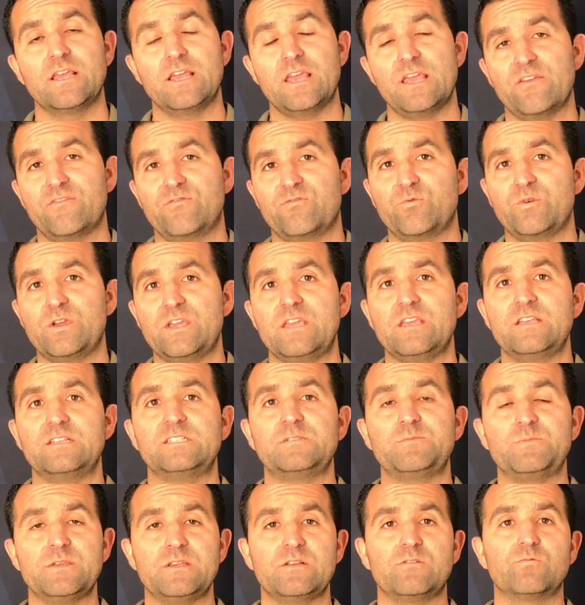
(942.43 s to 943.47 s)
If we
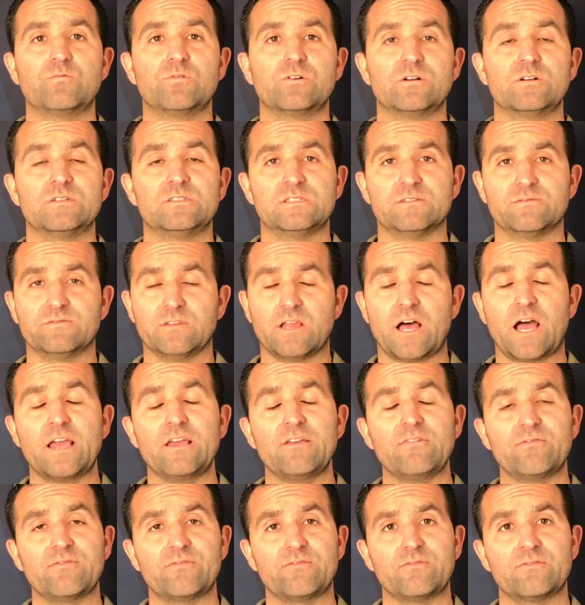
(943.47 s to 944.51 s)
speak words of
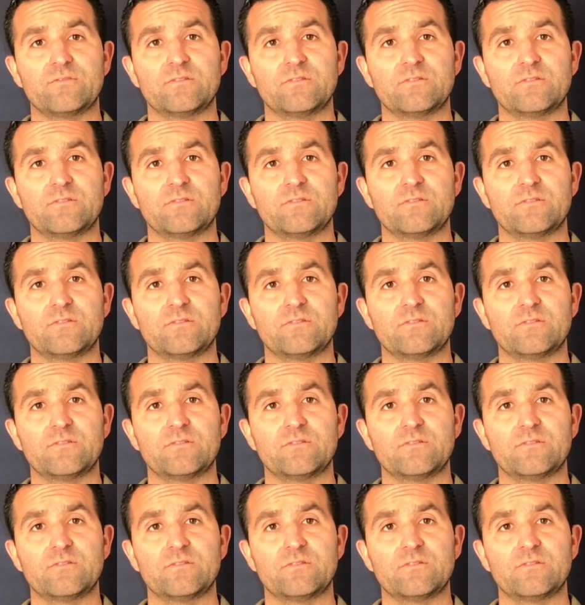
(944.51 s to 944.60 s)
life